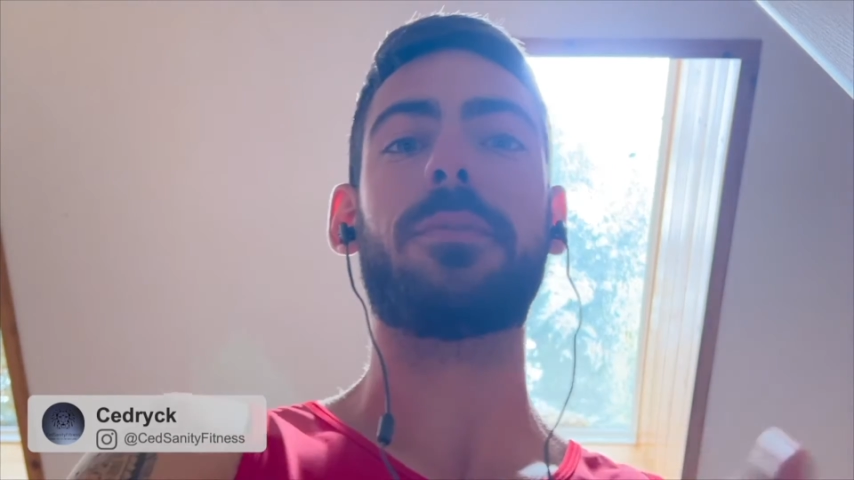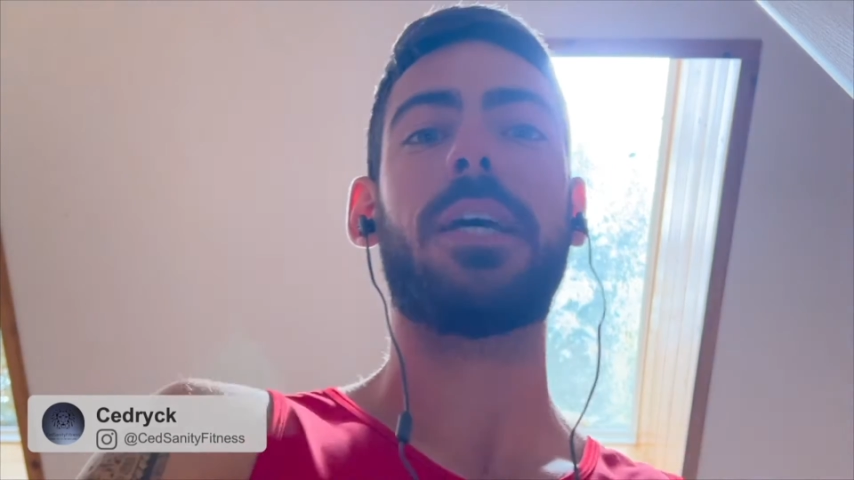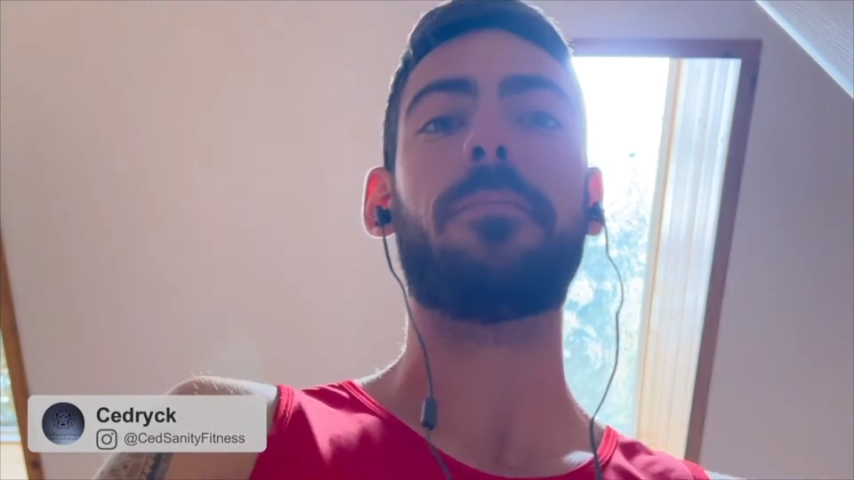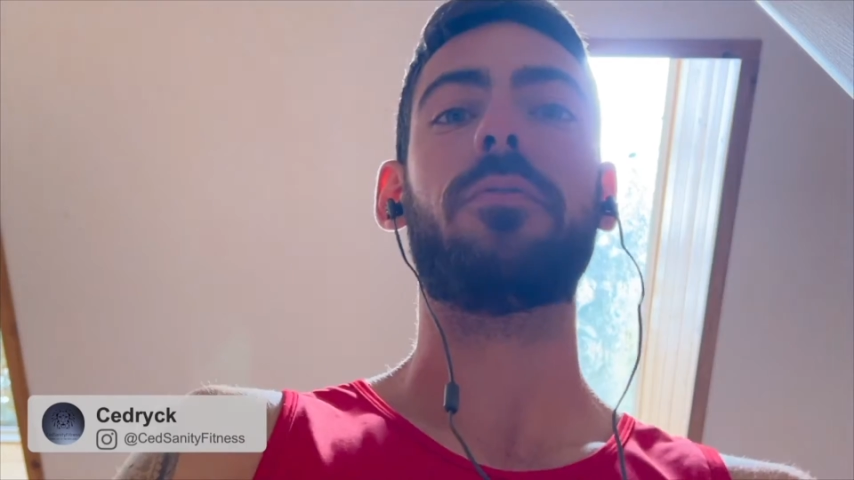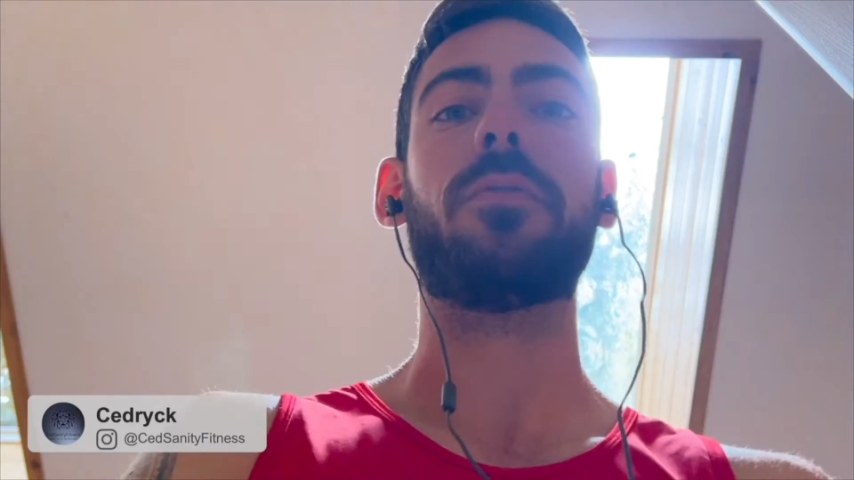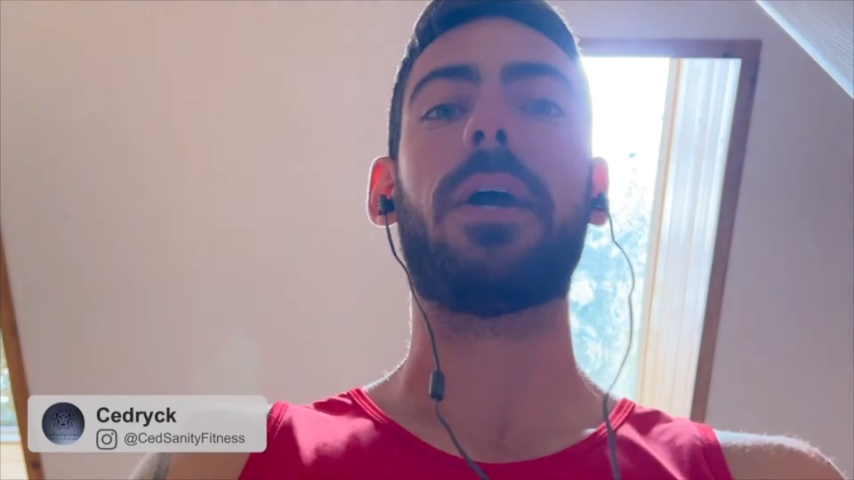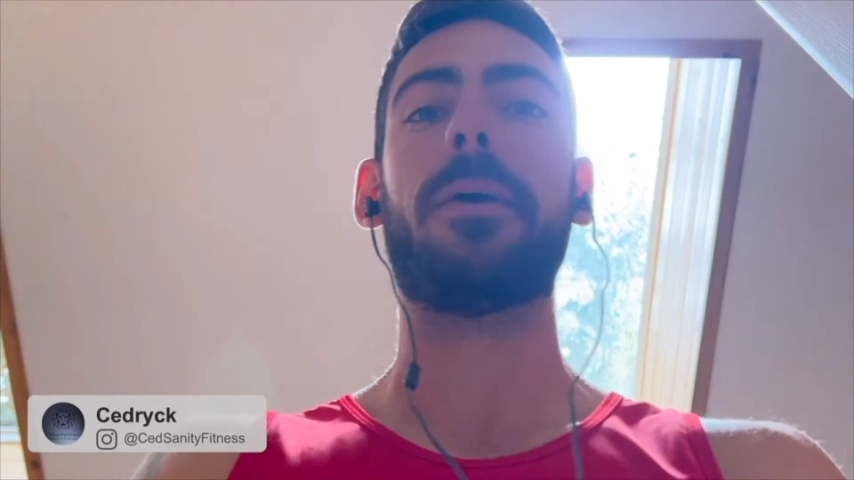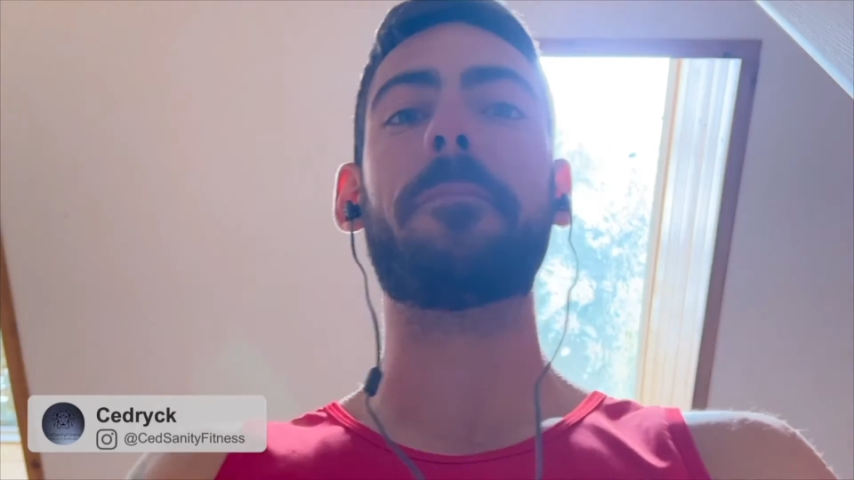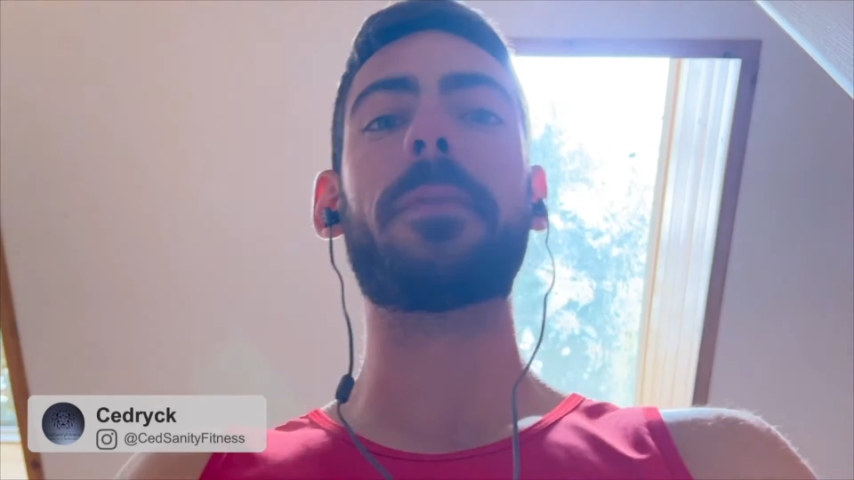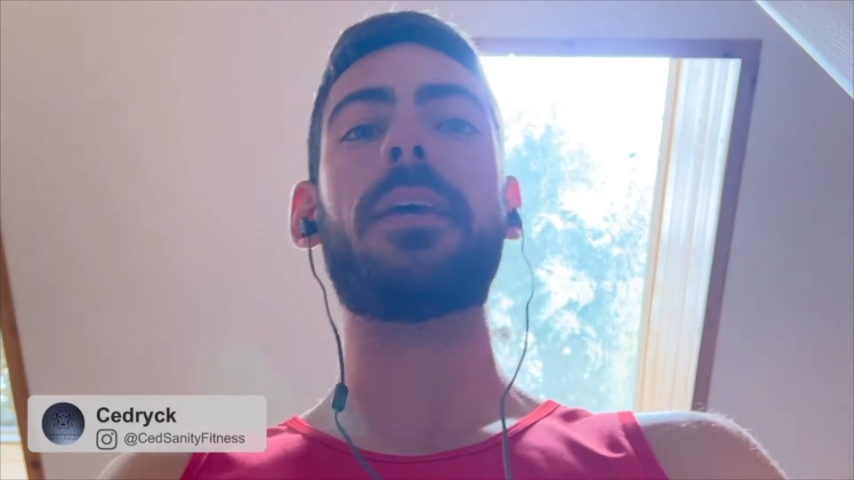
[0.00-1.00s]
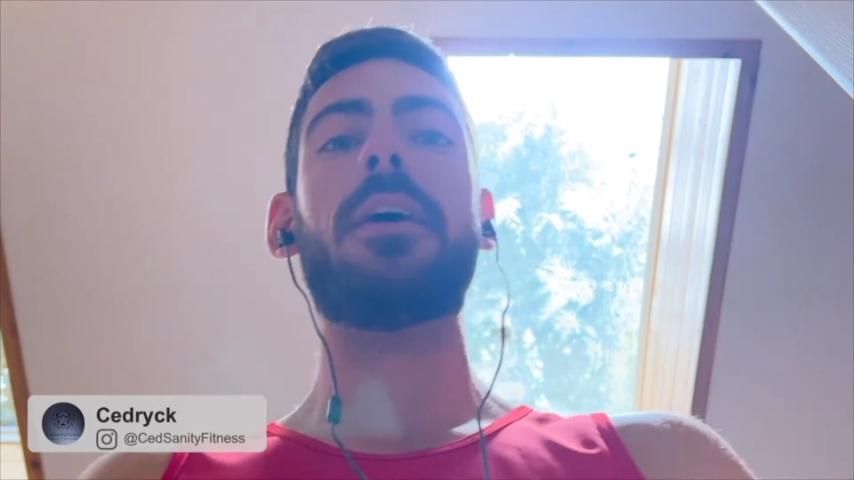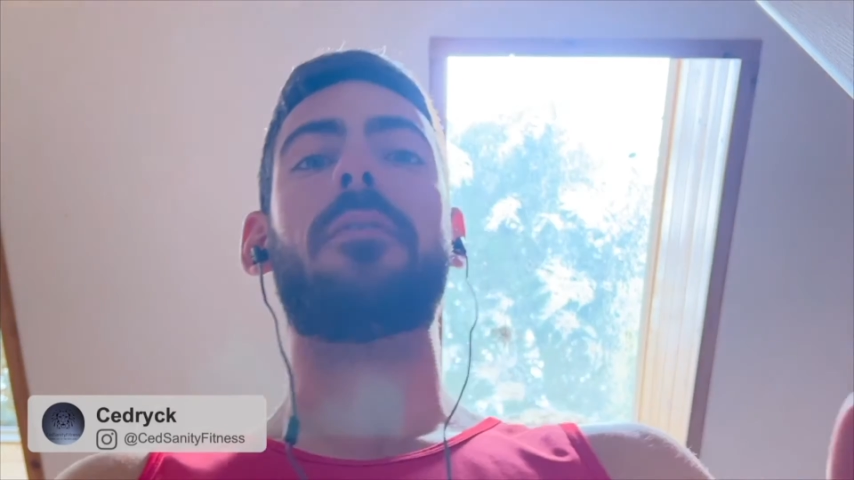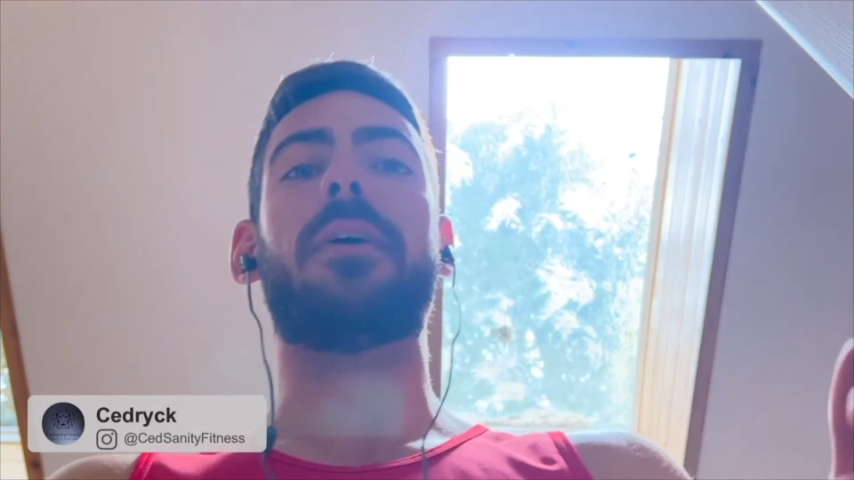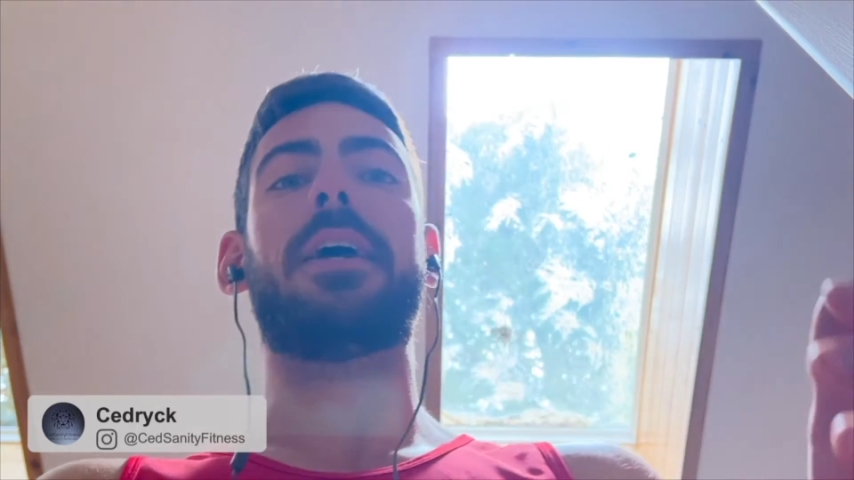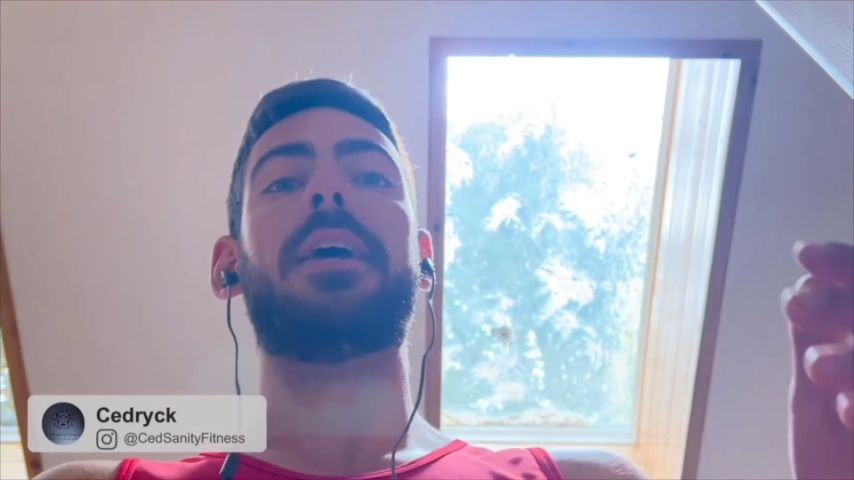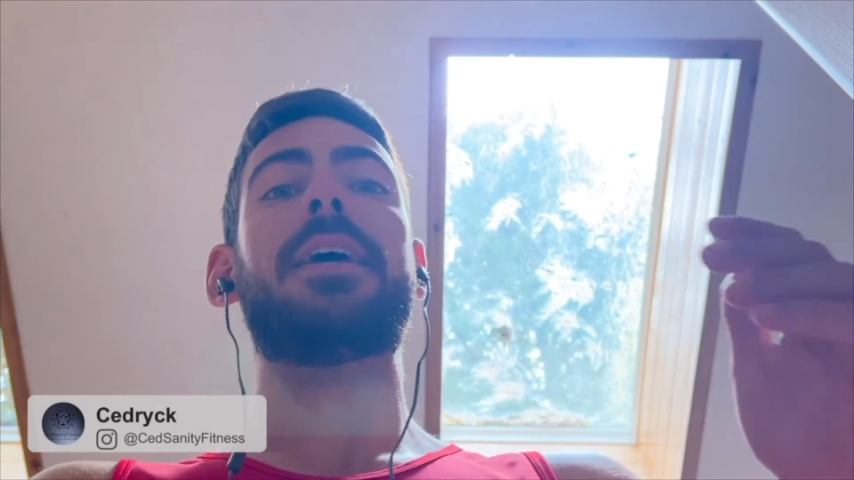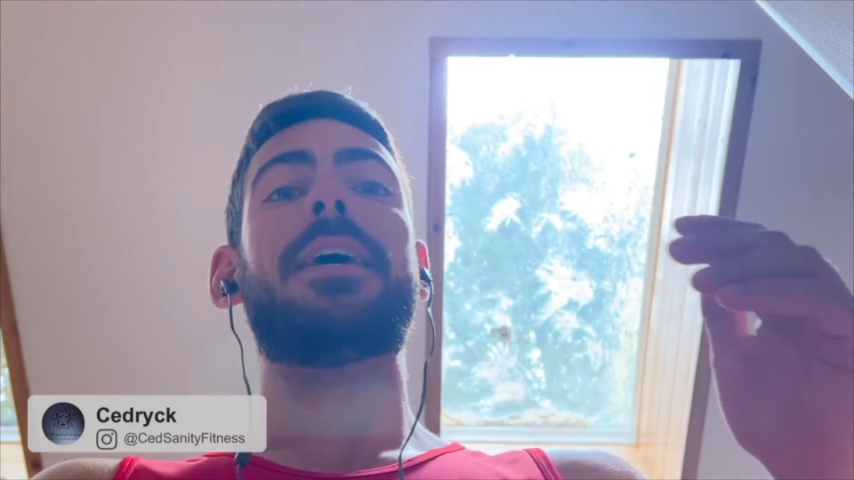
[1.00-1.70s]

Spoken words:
type of way, right?